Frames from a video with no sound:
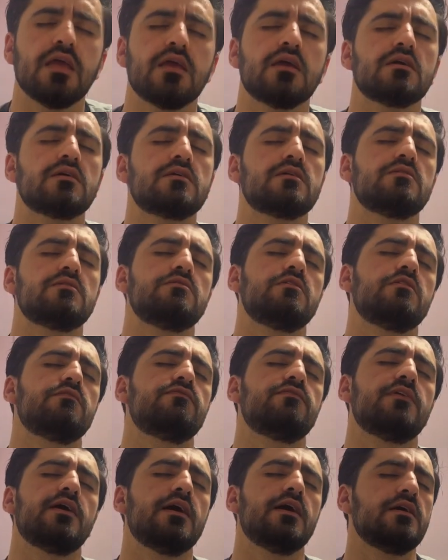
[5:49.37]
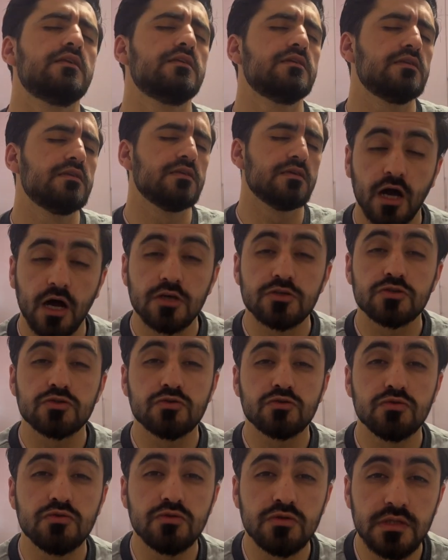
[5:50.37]
agree though, finally. A
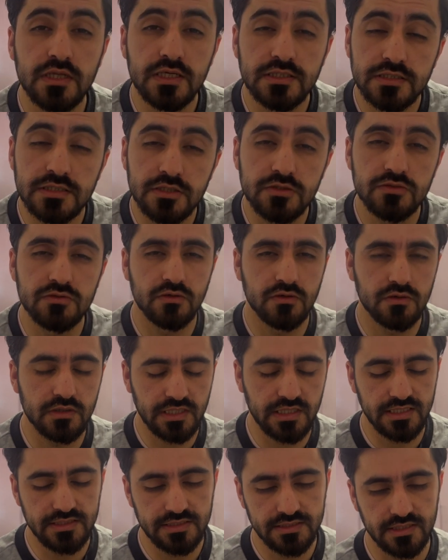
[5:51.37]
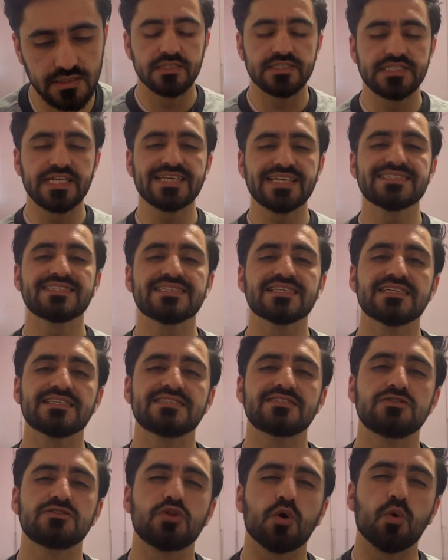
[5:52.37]
school that says no dancing. Dancing
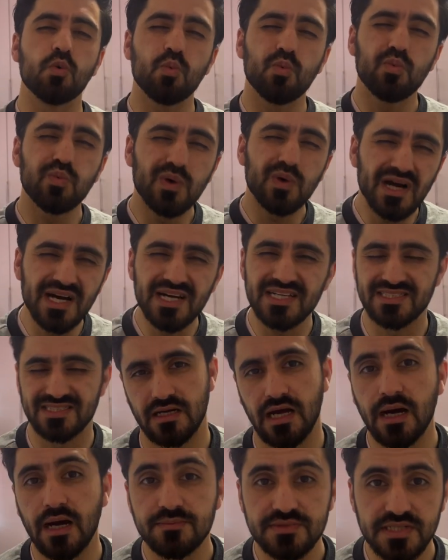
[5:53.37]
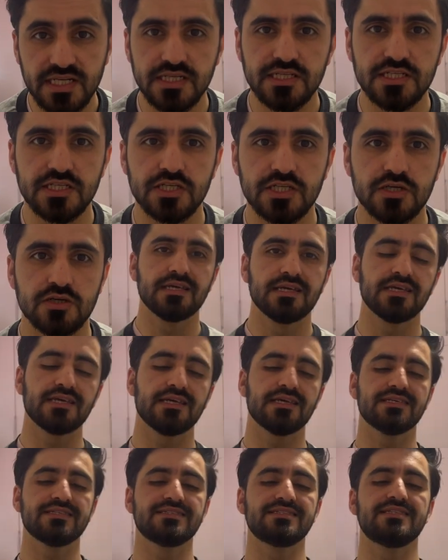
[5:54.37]
is the worst. I'm telling you. It
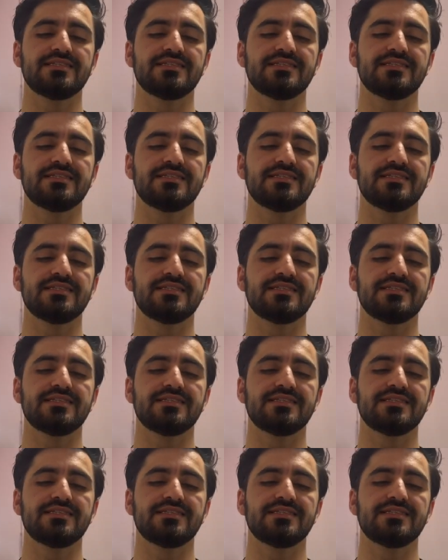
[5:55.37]
is